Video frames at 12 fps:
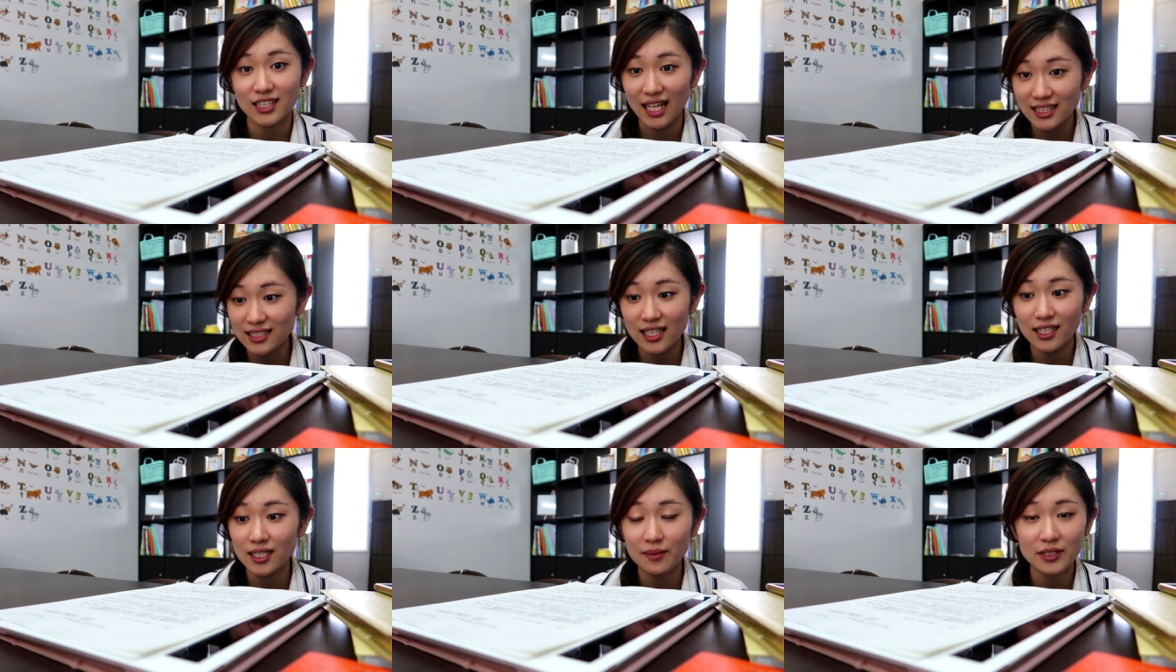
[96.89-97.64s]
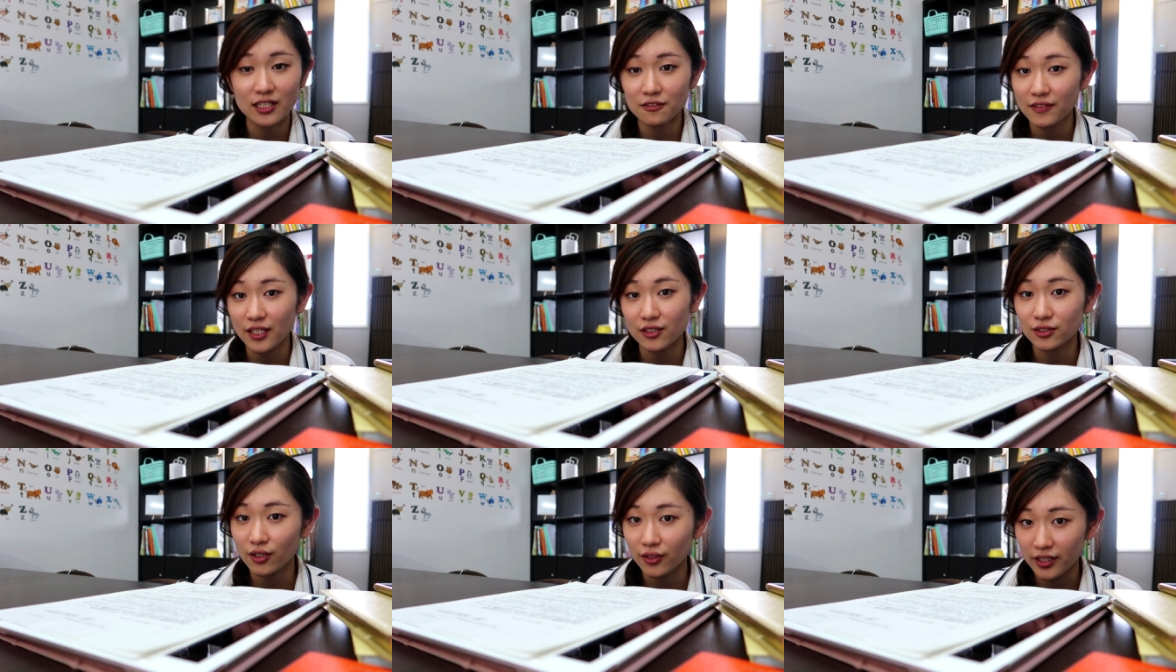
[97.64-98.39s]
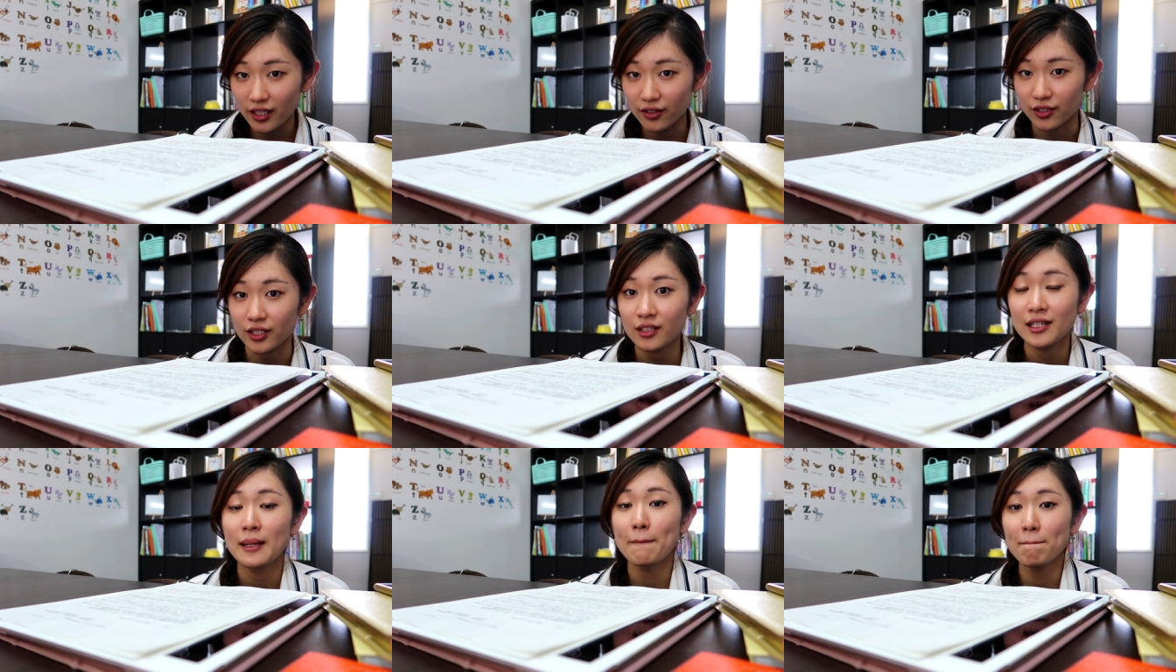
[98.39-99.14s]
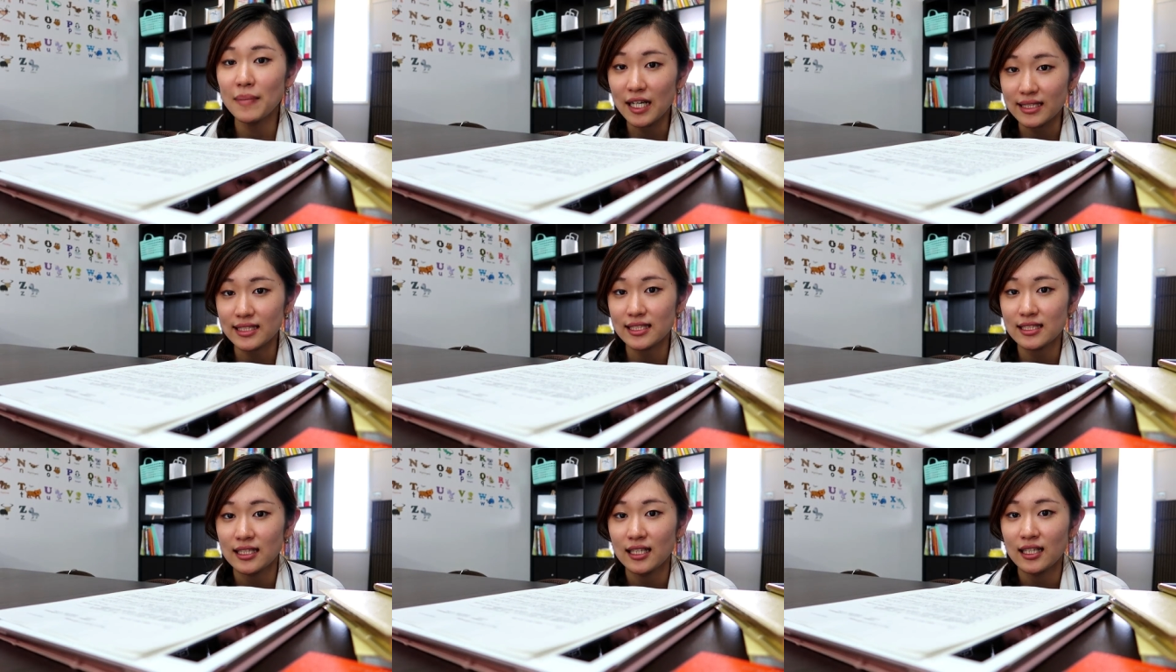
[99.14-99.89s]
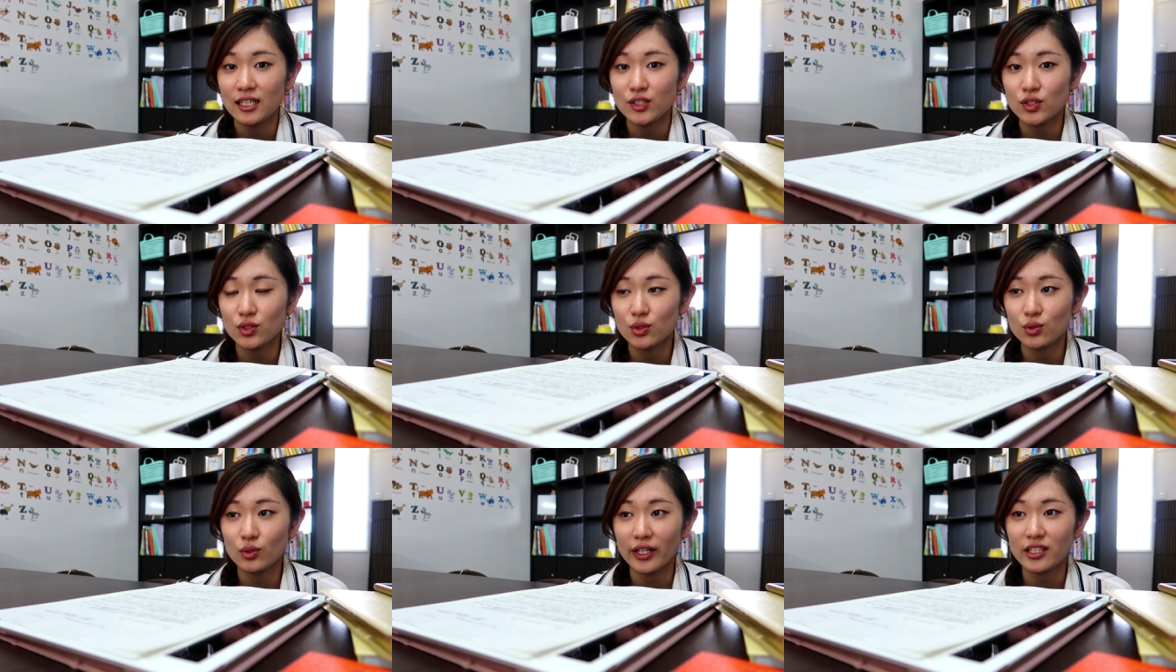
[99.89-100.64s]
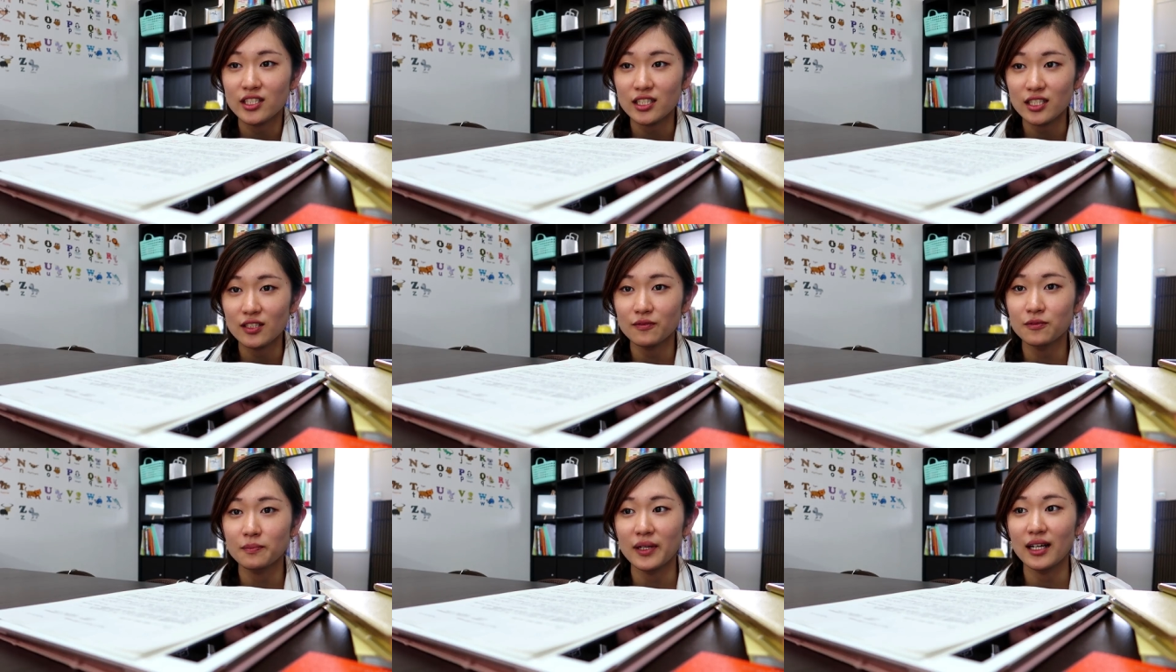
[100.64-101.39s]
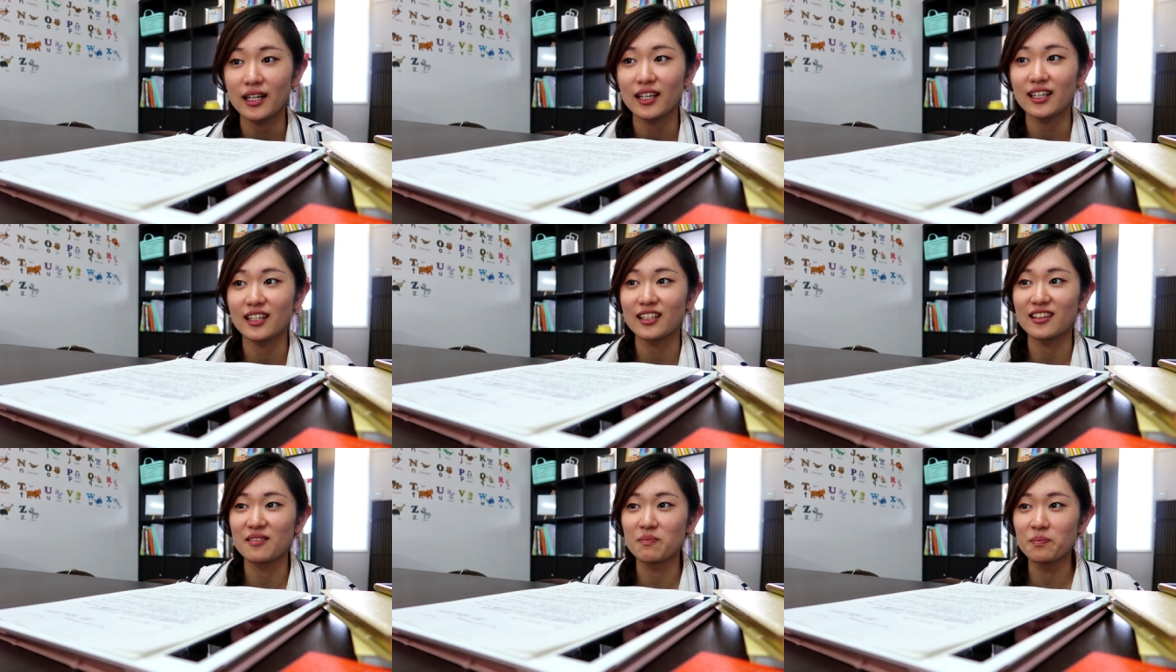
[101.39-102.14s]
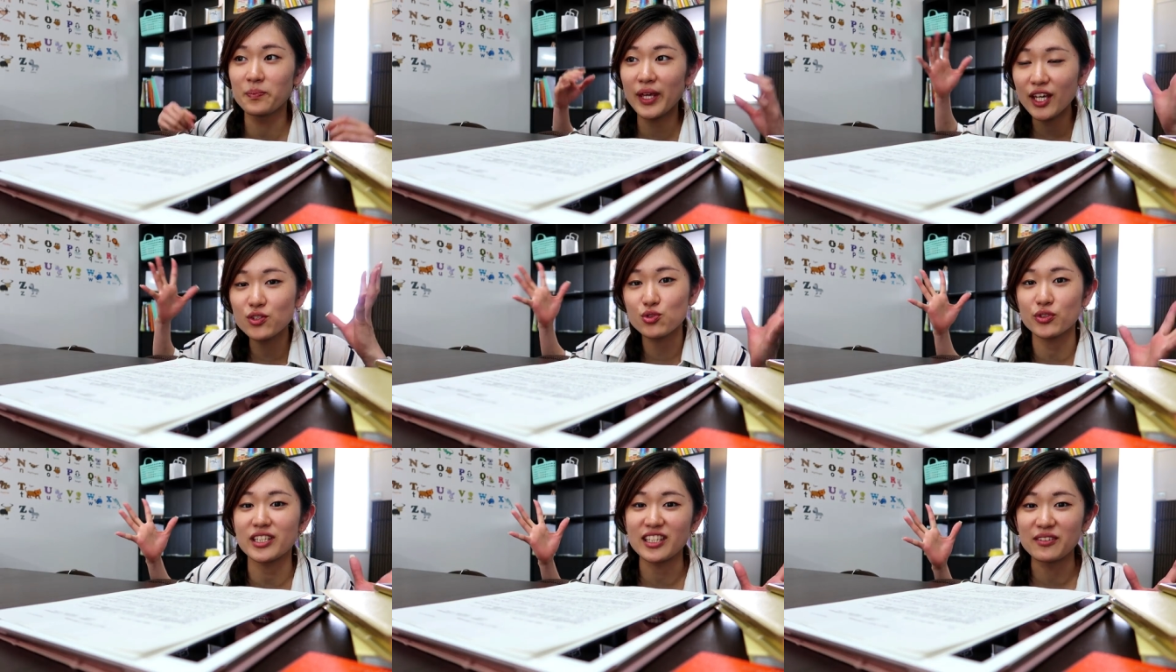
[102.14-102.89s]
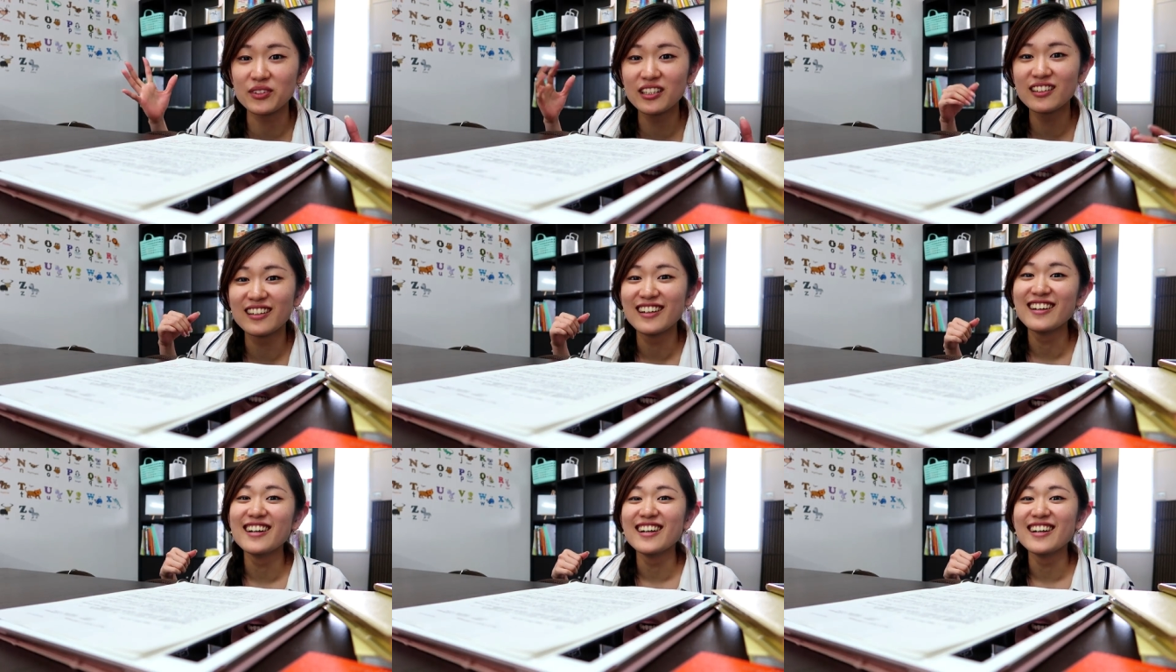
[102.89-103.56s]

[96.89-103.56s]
that's not gonna be the final goal either but to achieve my big dream